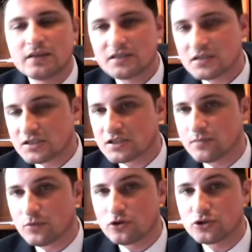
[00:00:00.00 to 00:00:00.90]
This is
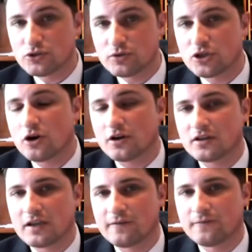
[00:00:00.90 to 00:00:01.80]
similar to a
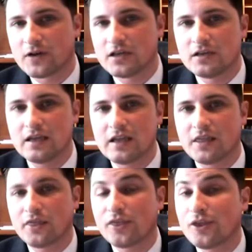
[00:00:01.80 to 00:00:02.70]
target date fund
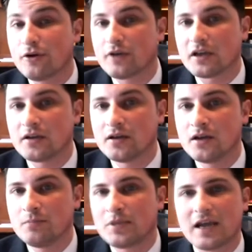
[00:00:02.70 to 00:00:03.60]
in theory,
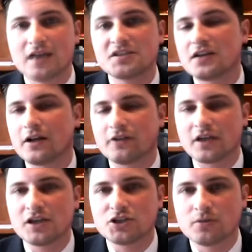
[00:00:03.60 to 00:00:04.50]
but asset
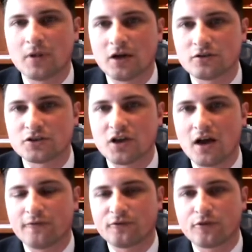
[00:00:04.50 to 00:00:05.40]
allocation models
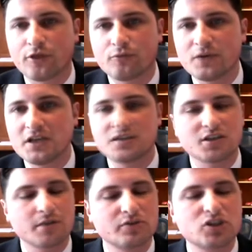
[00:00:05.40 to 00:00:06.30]
offer 3
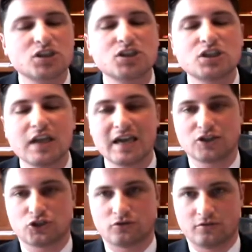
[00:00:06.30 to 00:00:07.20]

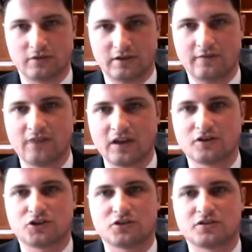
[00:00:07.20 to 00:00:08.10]
substantial
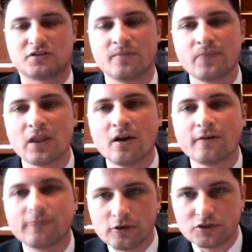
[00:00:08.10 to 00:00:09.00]
advantages.
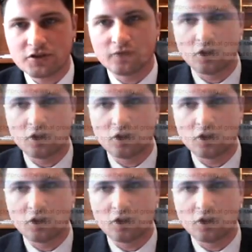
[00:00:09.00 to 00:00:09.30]
First